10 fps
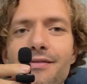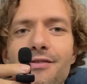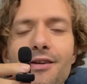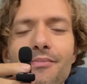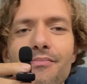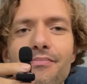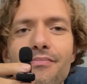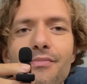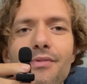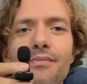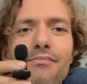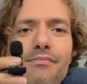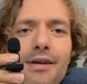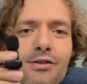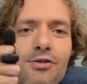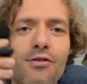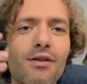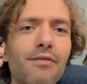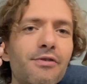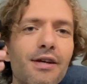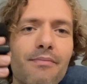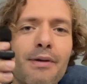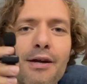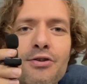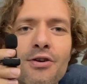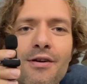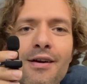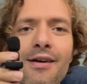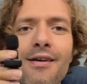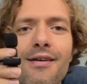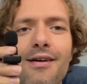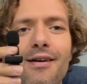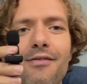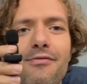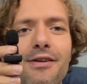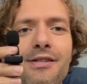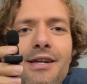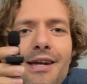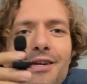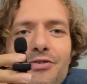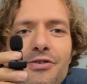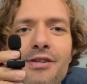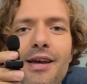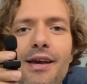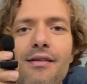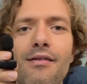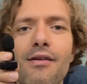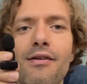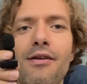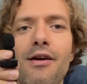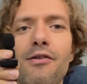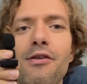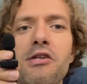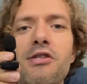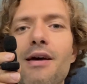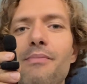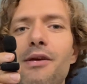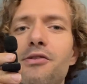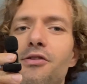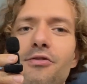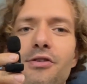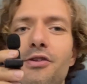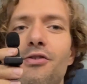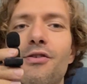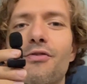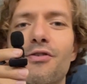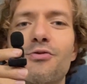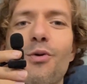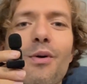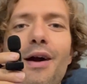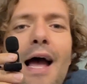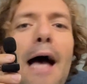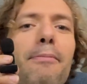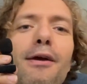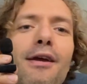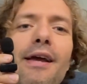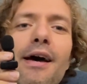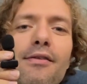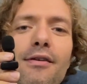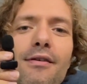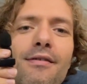some insert lovesick picture of a teenager saying, at least that means there's a universe where we're happy together.